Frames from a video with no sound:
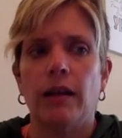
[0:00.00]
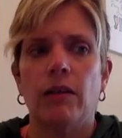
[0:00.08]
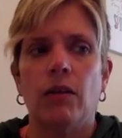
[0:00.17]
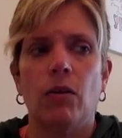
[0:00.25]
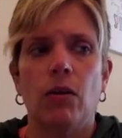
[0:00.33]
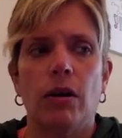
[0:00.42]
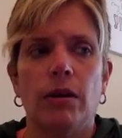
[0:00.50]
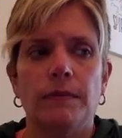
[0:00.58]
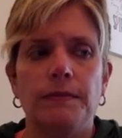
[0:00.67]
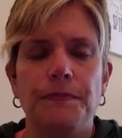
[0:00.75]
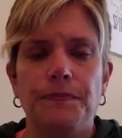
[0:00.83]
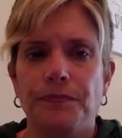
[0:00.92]

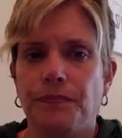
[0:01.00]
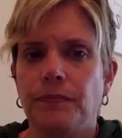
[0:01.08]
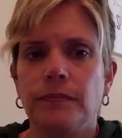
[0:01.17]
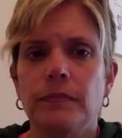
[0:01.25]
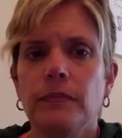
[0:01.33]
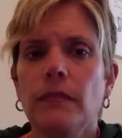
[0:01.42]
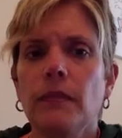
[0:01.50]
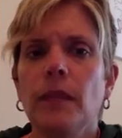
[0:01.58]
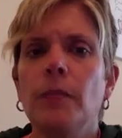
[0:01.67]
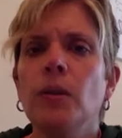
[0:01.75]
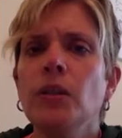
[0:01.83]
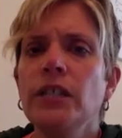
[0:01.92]
or
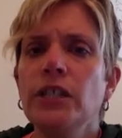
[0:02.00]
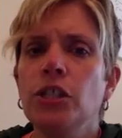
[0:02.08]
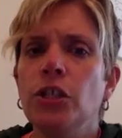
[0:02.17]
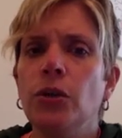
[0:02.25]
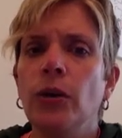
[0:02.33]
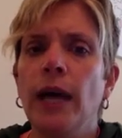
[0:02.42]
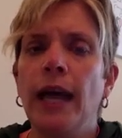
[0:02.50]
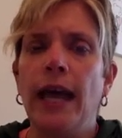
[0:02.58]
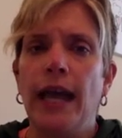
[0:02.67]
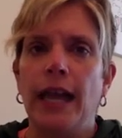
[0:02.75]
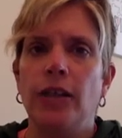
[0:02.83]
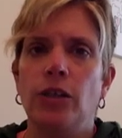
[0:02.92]
bullied you,
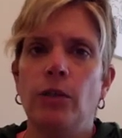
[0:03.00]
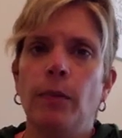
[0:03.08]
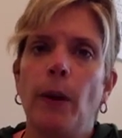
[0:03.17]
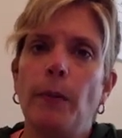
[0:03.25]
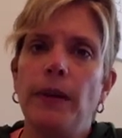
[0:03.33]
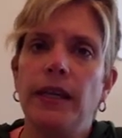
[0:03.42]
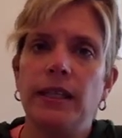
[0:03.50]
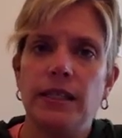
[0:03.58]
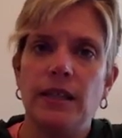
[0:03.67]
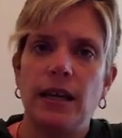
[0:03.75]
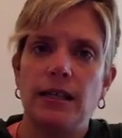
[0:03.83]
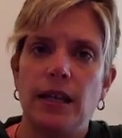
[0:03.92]
and you're bumping into
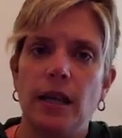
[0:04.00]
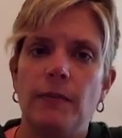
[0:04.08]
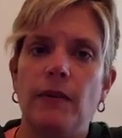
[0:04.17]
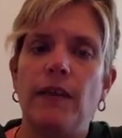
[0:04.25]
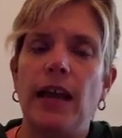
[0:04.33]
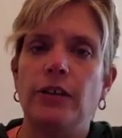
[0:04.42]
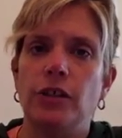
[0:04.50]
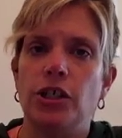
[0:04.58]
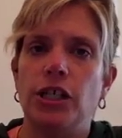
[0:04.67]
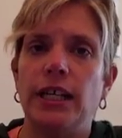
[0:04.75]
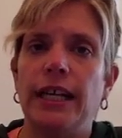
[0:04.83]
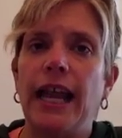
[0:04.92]
that type of
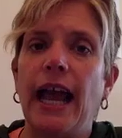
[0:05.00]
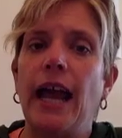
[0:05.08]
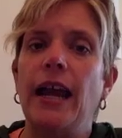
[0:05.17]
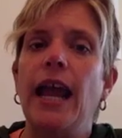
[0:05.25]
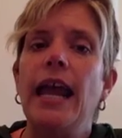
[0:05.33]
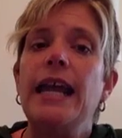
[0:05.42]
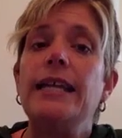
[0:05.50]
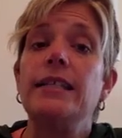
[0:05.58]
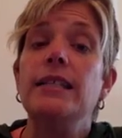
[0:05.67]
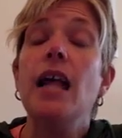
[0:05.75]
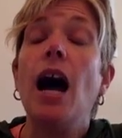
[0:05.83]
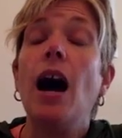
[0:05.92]
energy again. It's
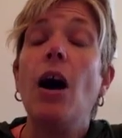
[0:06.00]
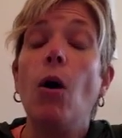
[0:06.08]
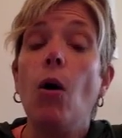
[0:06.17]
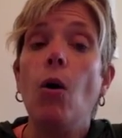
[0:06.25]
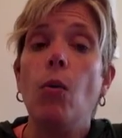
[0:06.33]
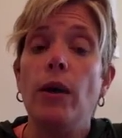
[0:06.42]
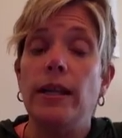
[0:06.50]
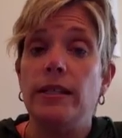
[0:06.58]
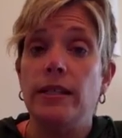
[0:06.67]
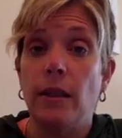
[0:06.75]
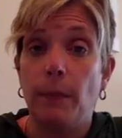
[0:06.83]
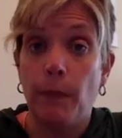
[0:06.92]
not
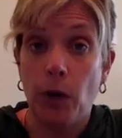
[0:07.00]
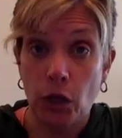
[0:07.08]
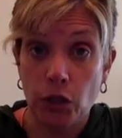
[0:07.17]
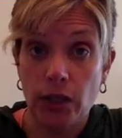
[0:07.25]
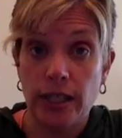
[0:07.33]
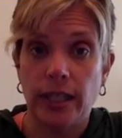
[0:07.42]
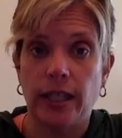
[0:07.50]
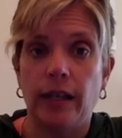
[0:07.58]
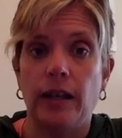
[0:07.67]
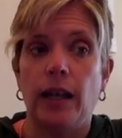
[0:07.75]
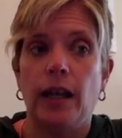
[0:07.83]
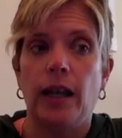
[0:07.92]
always the
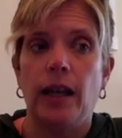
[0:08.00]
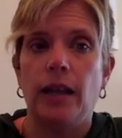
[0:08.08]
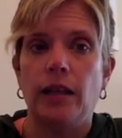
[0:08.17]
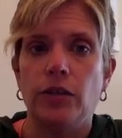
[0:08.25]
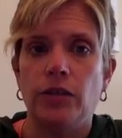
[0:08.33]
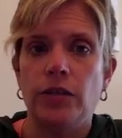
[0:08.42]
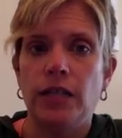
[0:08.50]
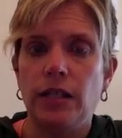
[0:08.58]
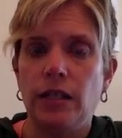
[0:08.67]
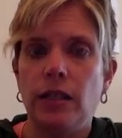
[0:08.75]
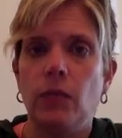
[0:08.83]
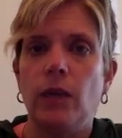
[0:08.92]
person that you're
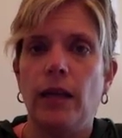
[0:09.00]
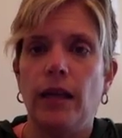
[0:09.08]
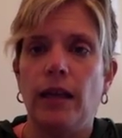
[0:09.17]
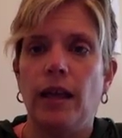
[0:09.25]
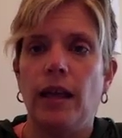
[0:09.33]
dealing with